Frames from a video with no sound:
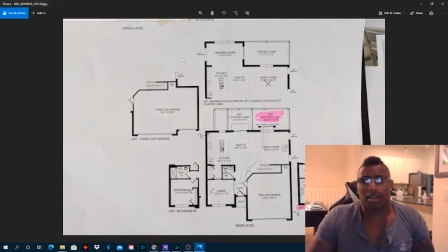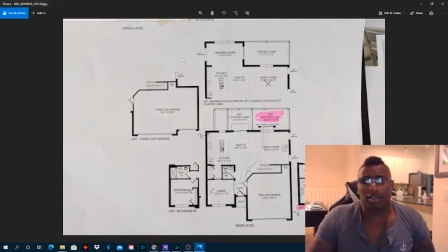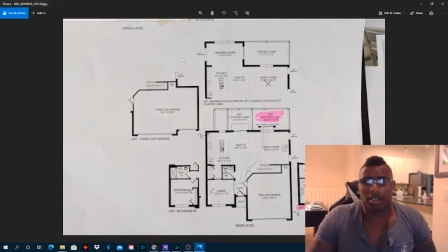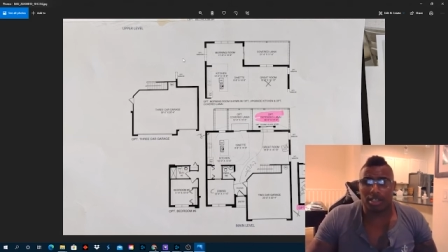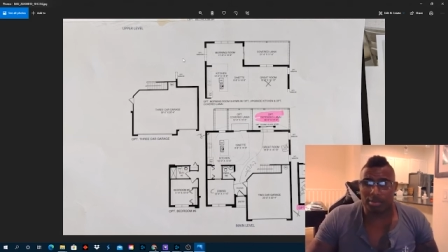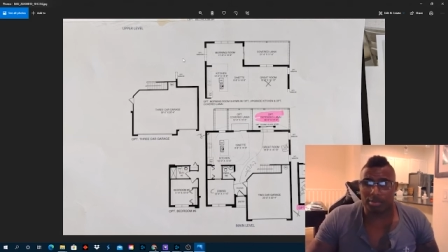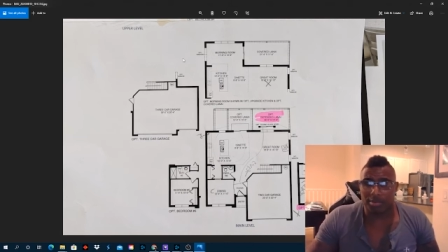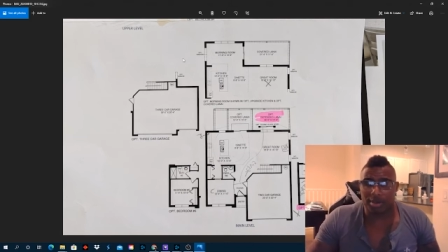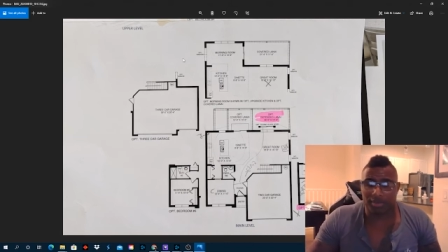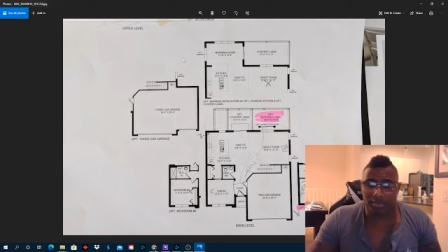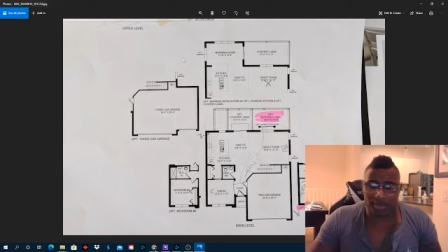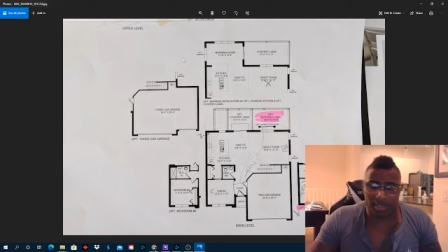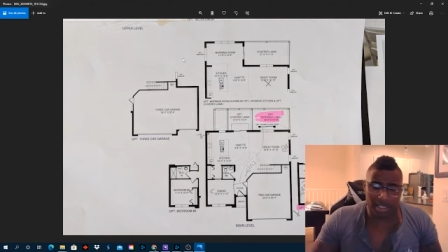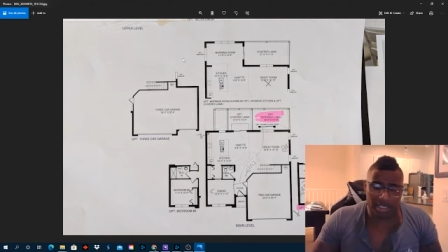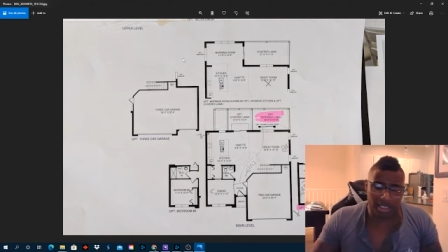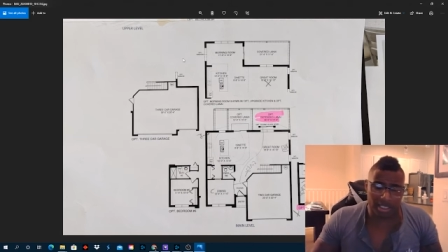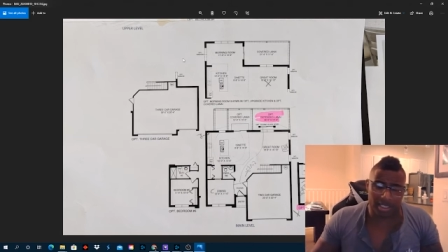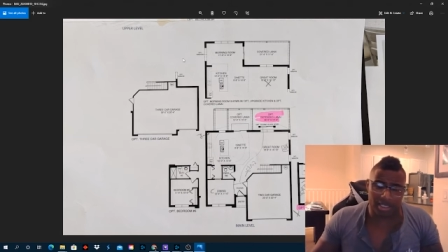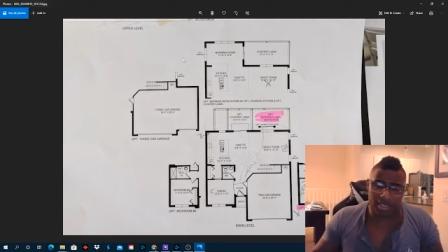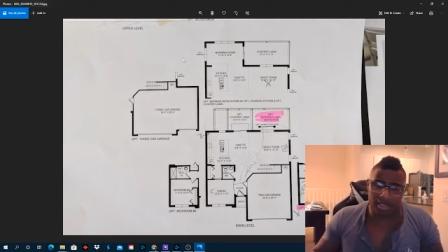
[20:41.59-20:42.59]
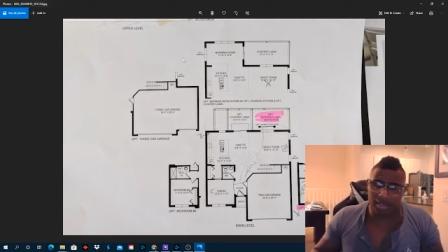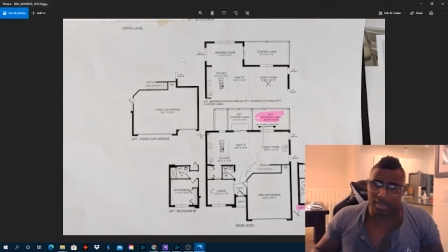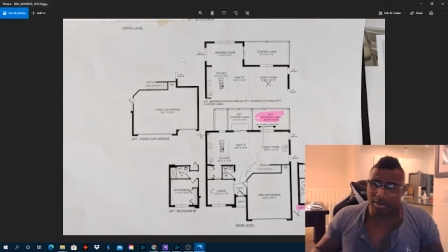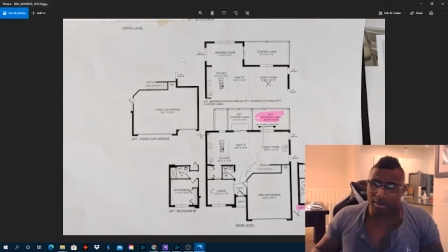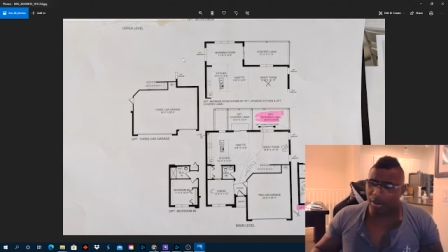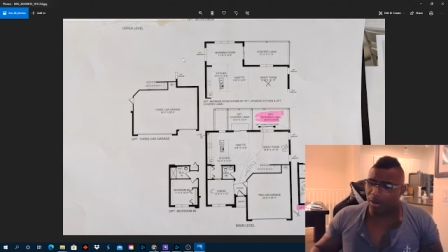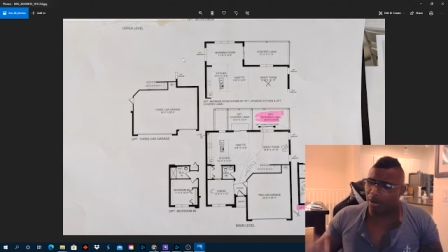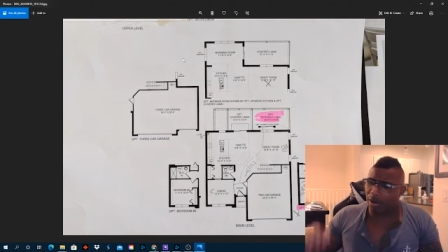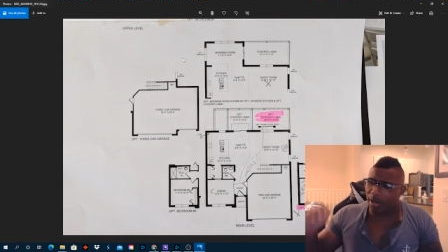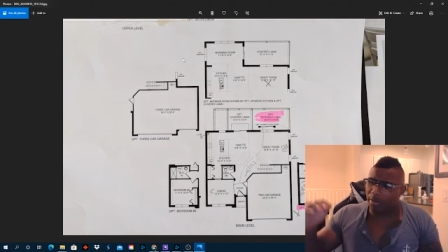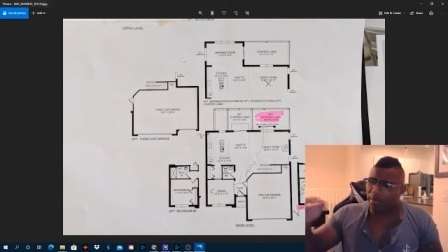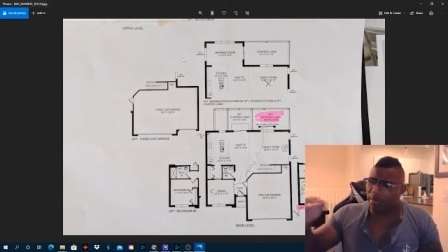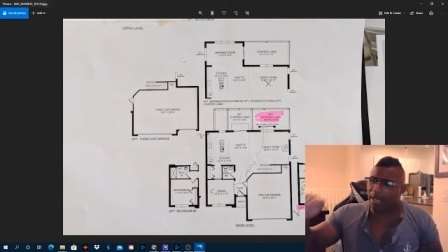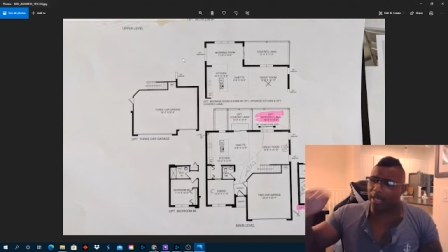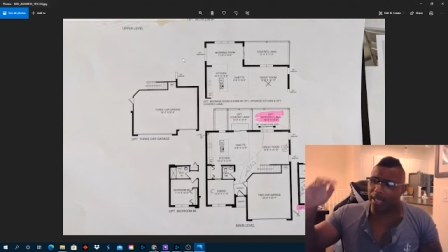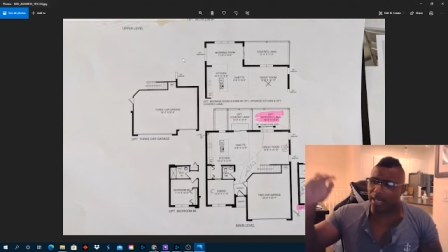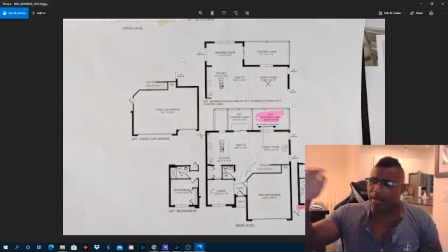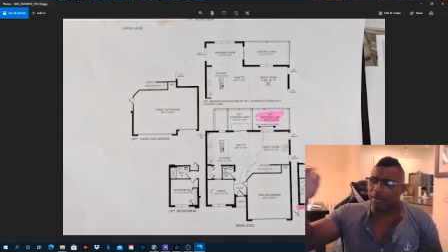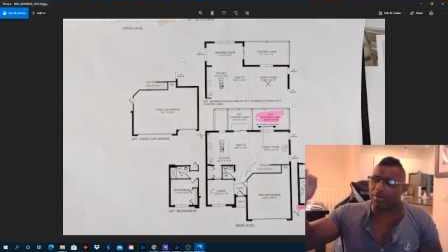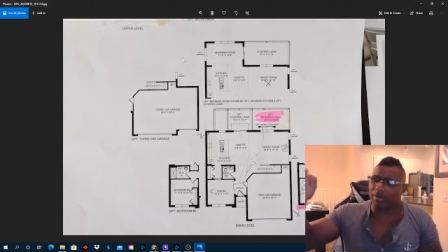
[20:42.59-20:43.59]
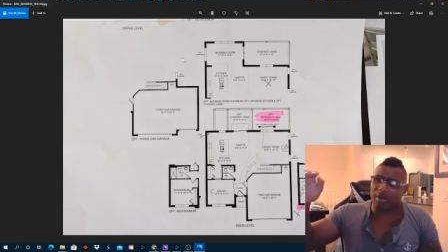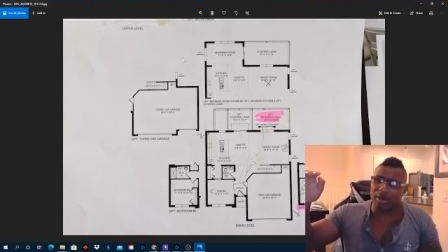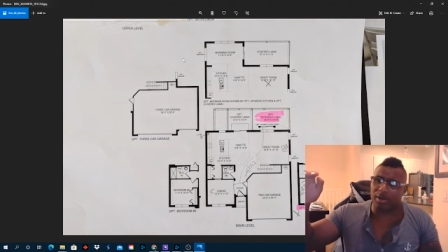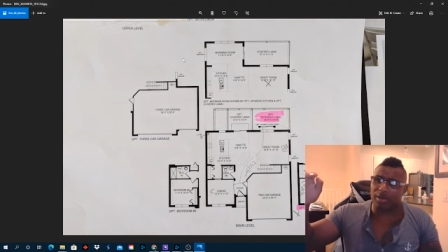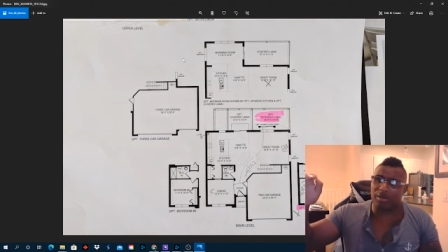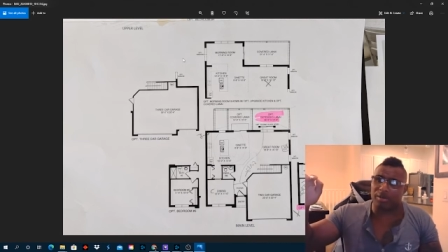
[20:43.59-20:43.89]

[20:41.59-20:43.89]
cumulatively growing my net gro